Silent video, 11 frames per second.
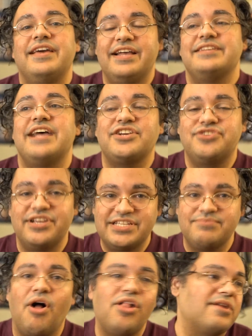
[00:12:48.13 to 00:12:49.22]
is actually a
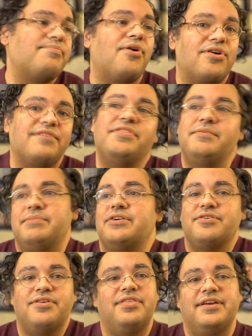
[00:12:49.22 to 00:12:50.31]
smaller part of the
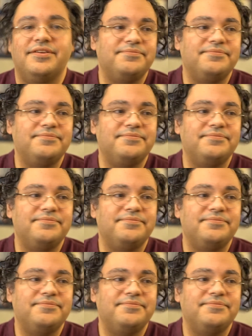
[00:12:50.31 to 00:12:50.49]
bigger thing.